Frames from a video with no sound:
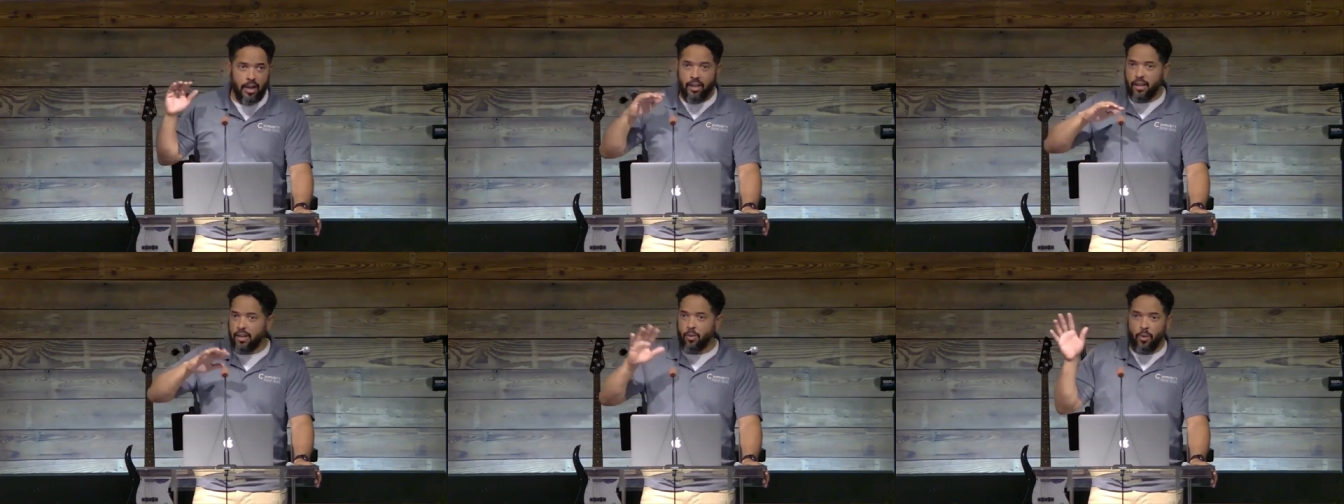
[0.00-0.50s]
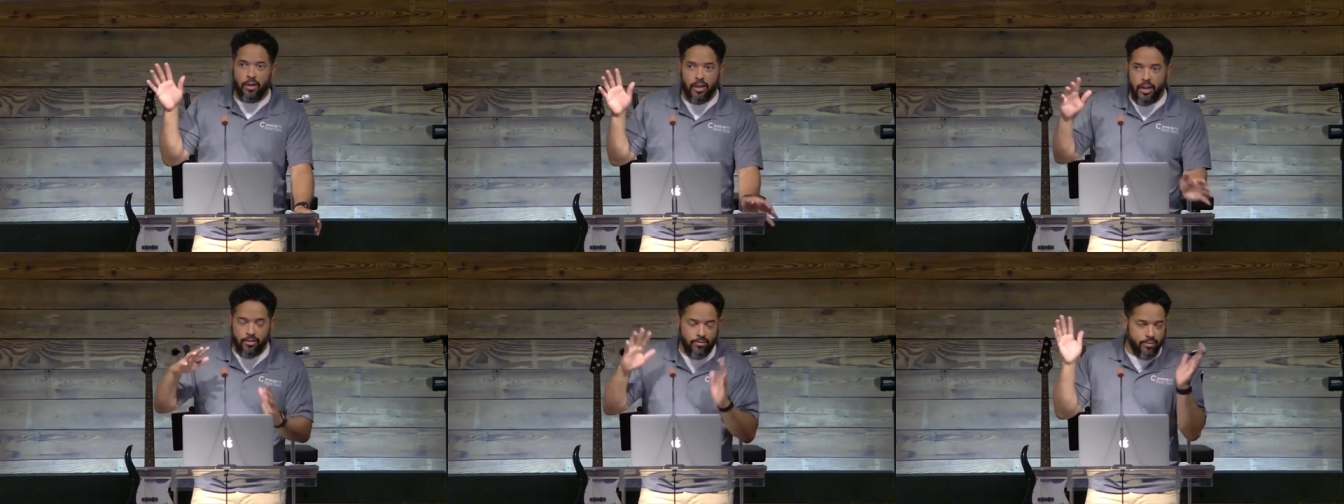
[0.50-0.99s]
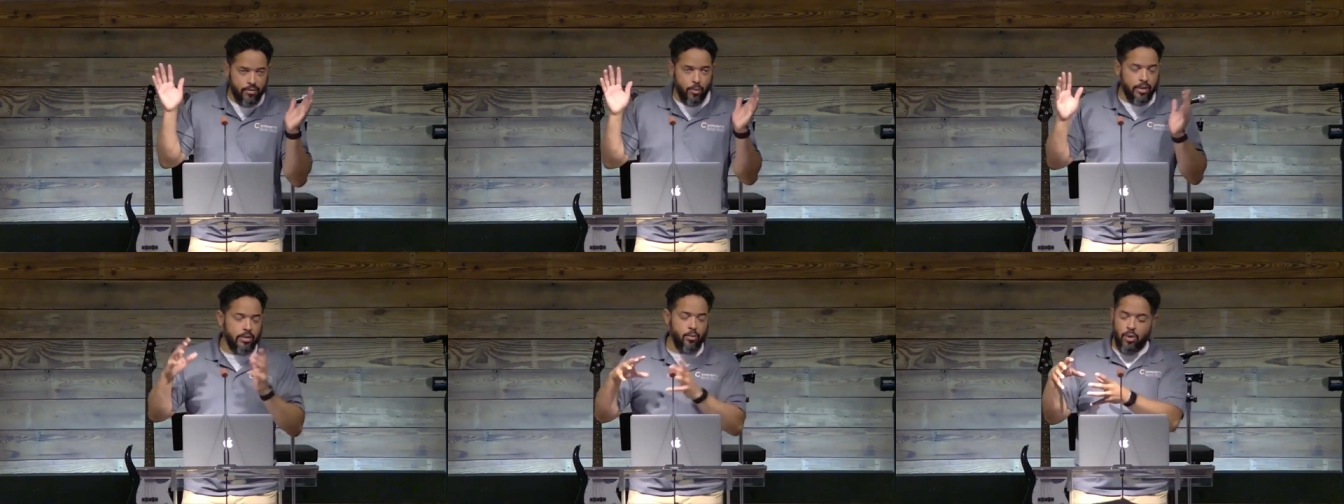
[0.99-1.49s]
They get one day, of,
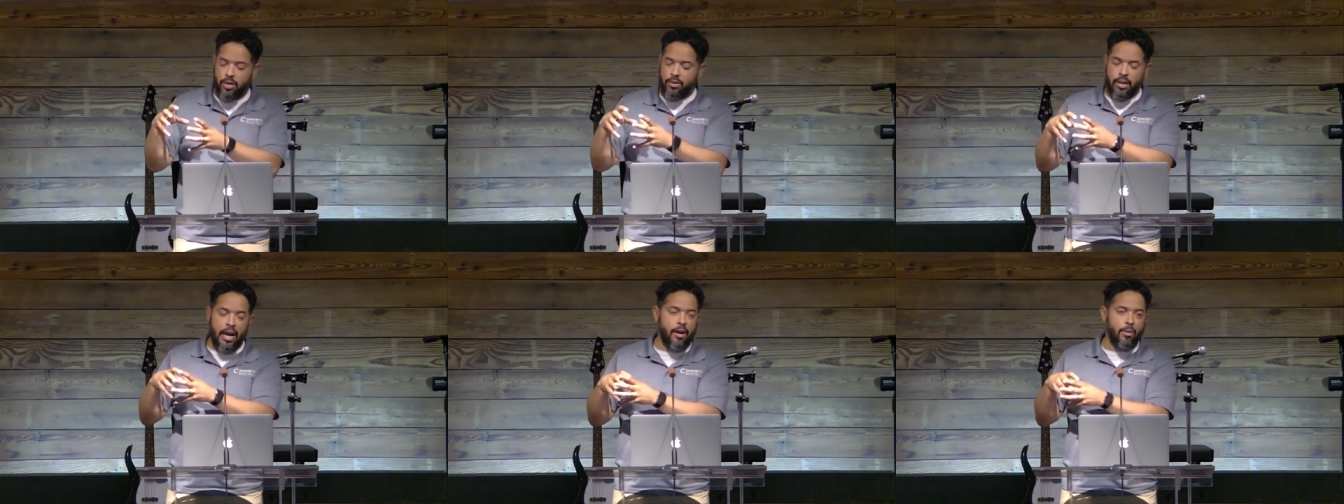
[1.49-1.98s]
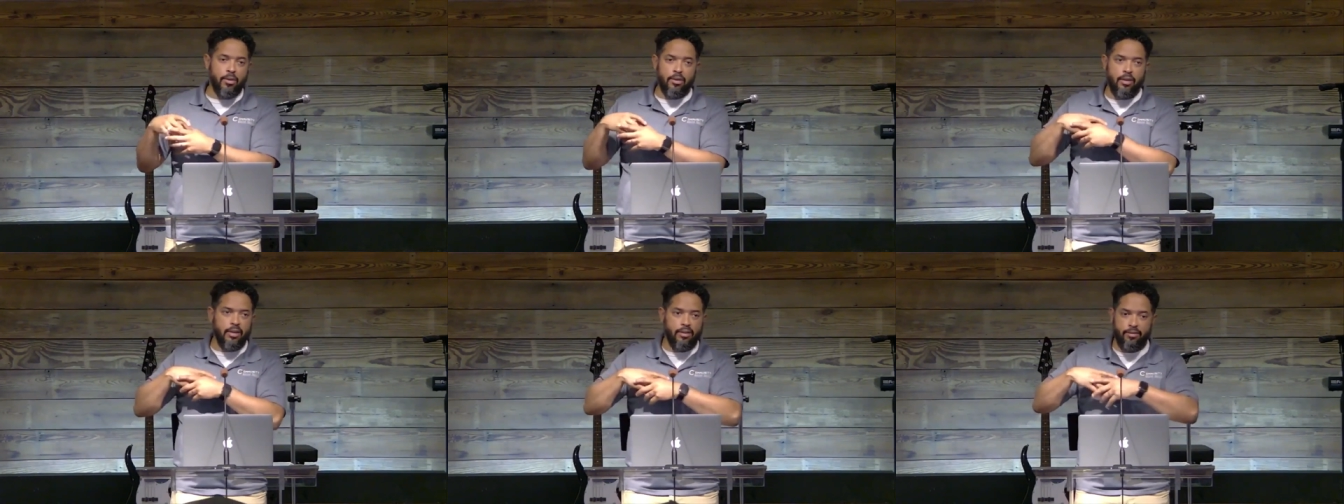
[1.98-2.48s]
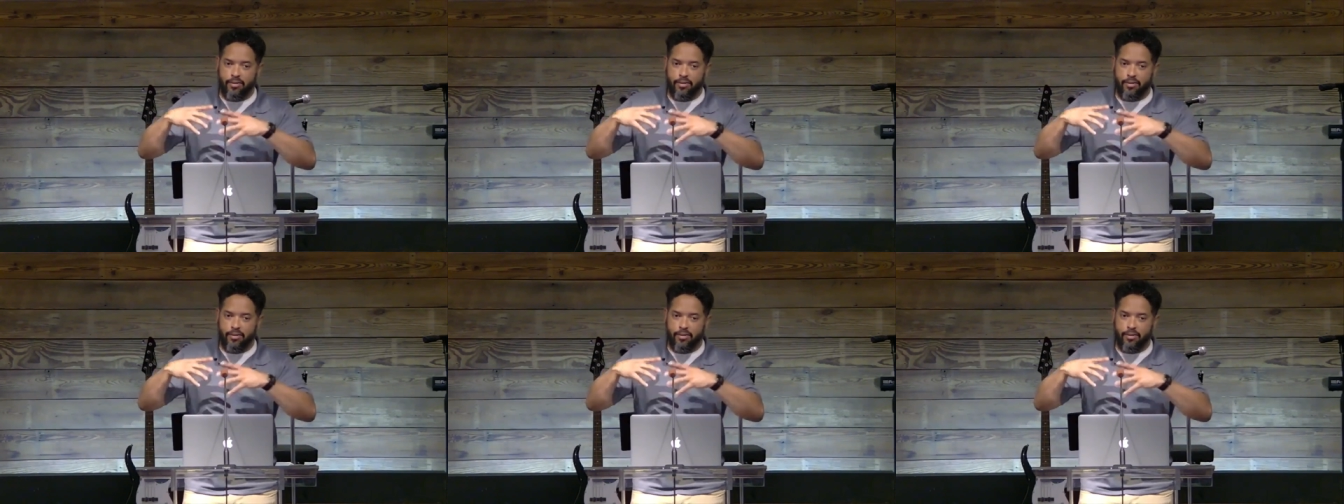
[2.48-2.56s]
one one hour of